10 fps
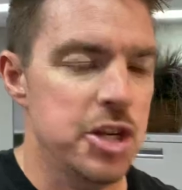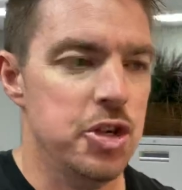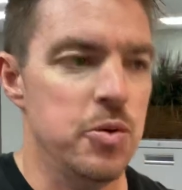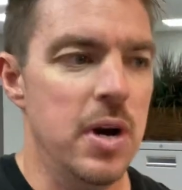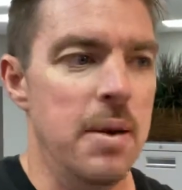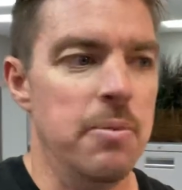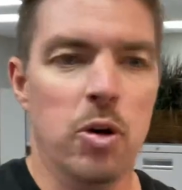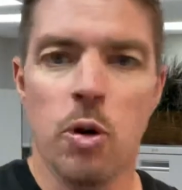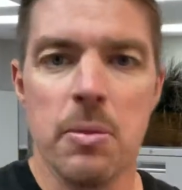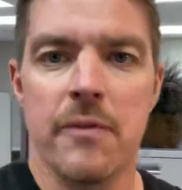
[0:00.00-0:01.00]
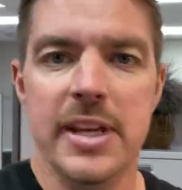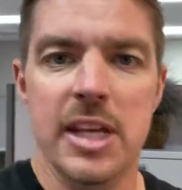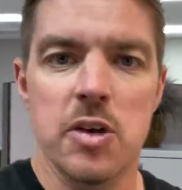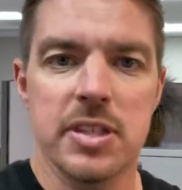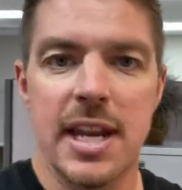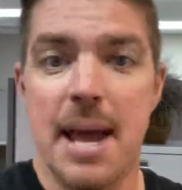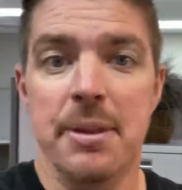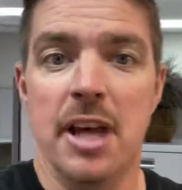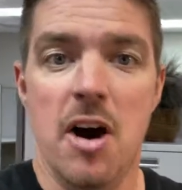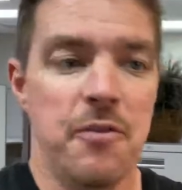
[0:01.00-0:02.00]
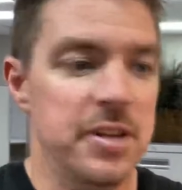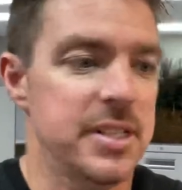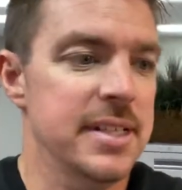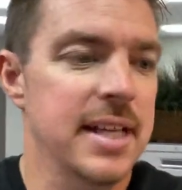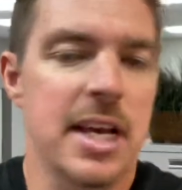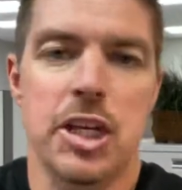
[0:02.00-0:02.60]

to record my videos. Today I'm in the office.